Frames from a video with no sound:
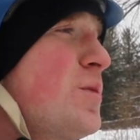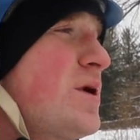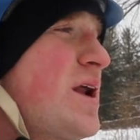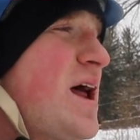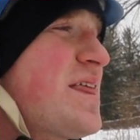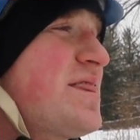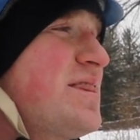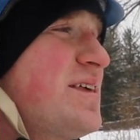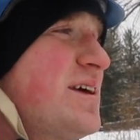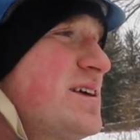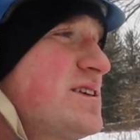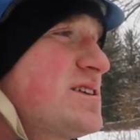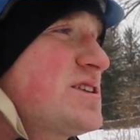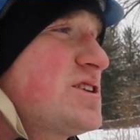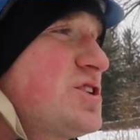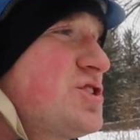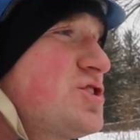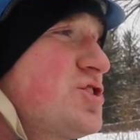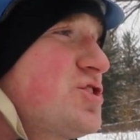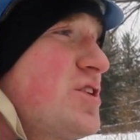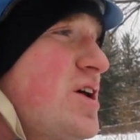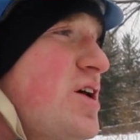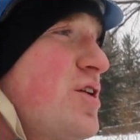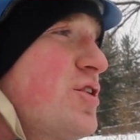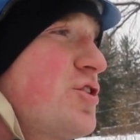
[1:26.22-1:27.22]
but I think it's going
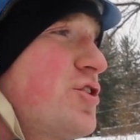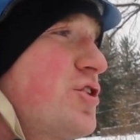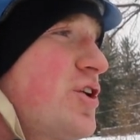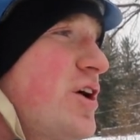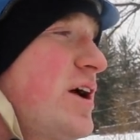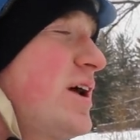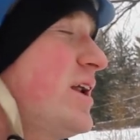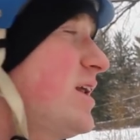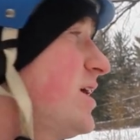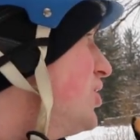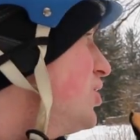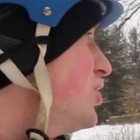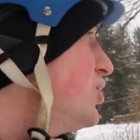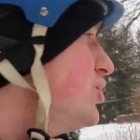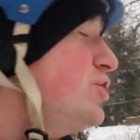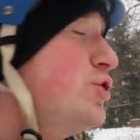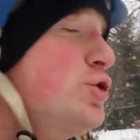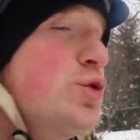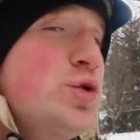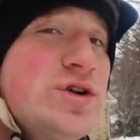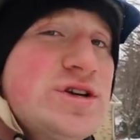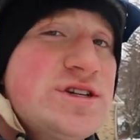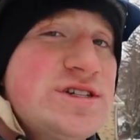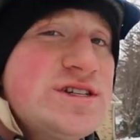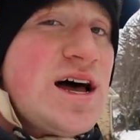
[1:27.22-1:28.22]
to turn out great.
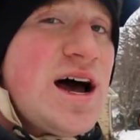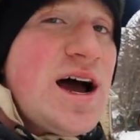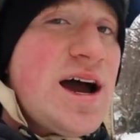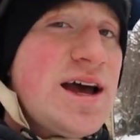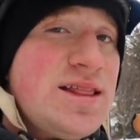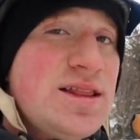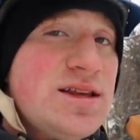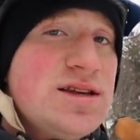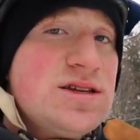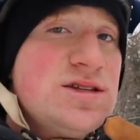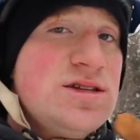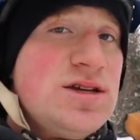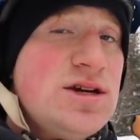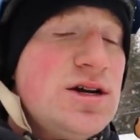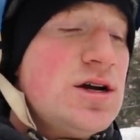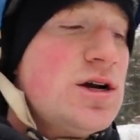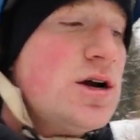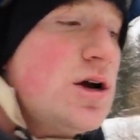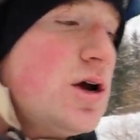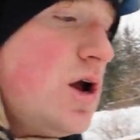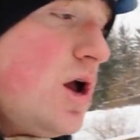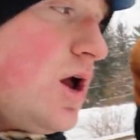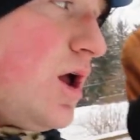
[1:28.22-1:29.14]
New design this year,